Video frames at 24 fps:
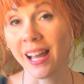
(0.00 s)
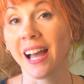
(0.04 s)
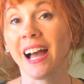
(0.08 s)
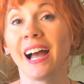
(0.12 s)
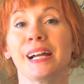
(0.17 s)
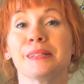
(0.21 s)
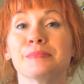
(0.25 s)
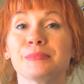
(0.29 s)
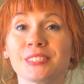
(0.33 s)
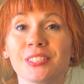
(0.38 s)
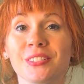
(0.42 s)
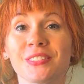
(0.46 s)

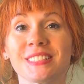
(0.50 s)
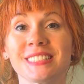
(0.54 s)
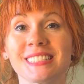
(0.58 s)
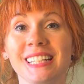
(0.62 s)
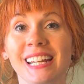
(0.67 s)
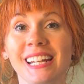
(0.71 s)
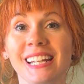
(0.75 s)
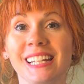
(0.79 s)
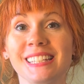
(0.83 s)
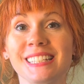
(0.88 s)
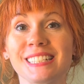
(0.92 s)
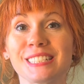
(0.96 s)
I'm so
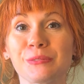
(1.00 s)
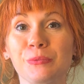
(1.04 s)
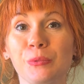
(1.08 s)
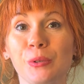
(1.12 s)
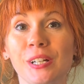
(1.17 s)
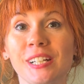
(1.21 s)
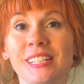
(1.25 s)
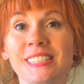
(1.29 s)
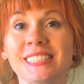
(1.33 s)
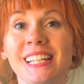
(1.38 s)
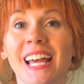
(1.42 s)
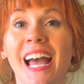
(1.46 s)
excited this
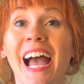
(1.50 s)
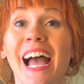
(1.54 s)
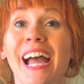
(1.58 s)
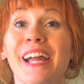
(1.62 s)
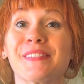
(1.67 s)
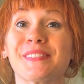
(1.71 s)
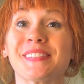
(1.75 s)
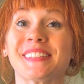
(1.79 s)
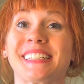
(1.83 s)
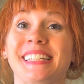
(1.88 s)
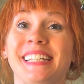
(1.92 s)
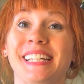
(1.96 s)
worked.
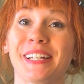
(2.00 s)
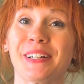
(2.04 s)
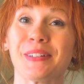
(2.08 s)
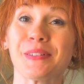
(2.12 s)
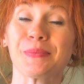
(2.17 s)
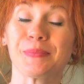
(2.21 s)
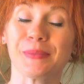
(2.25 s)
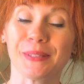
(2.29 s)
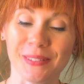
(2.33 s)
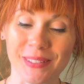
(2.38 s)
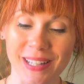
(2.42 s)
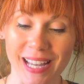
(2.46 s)
I really
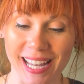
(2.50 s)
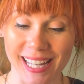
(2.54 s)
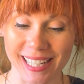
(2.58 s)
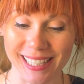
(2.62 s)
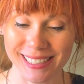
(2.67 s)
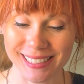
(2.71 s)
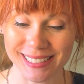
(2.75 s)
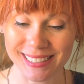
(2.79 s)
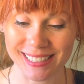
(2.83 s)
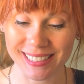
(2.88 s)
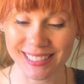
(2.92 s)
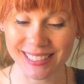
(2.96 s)
hope you
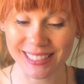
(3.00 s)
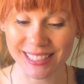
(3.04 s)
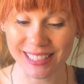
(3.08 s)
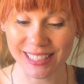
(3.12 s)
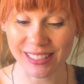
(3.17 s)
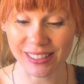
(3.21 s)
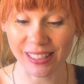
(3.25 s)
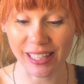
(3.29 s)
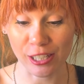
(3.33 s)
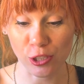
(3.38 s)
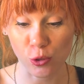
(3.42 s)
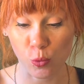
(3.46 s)
guys
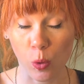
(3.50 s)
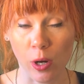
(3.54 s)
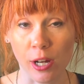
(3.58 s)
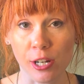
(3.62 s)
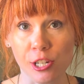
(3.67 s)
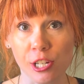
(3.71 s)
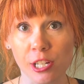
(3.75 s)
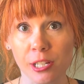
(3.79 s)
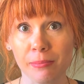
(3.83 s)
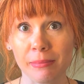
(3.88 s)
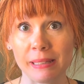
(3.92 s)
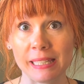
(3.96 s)
liked
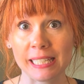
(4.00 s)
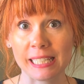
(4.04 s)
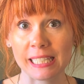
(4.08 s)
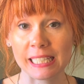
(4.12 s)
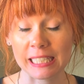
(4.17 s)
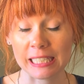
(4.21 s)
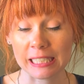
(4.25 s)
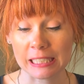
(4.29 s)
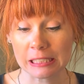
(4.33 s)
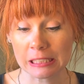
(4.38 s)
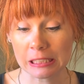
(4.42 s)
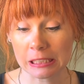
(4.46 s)
watching
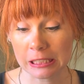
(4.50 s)
me